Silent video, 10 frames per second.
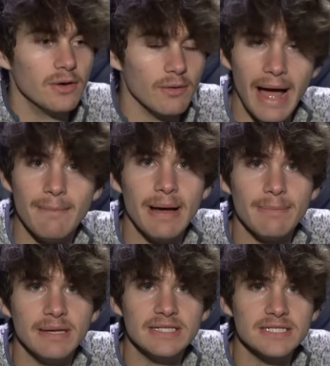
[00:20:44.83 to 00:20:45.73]
grab
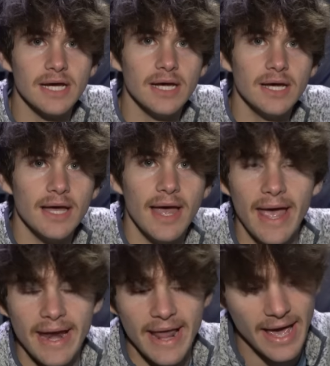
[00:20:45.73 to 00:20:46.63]
my pizza,
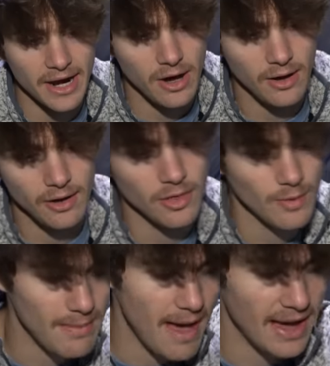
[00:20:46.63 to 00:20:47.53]
and head all the
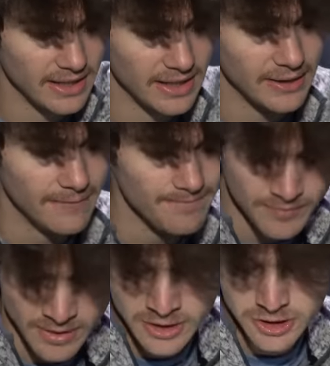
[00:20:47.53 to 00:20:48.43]
way back here.
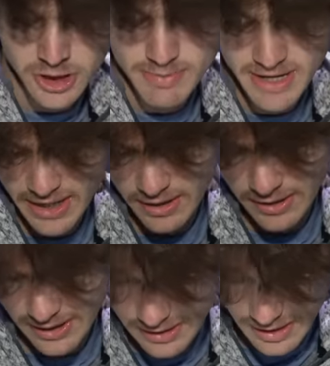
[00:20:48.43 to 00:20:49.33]
Should be
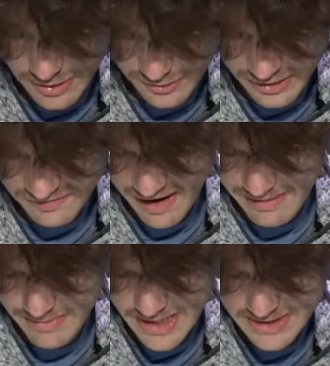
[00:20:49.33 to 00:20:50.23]
here in
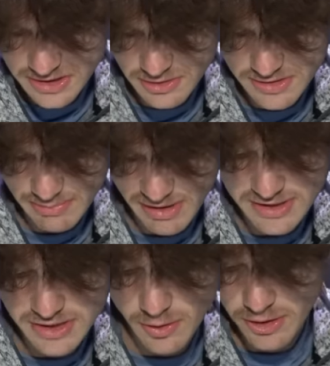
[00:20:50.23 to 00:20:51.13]
35 minutes as soon as I
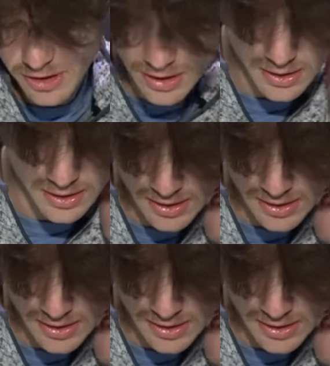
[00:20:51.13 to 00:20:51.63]
place the order,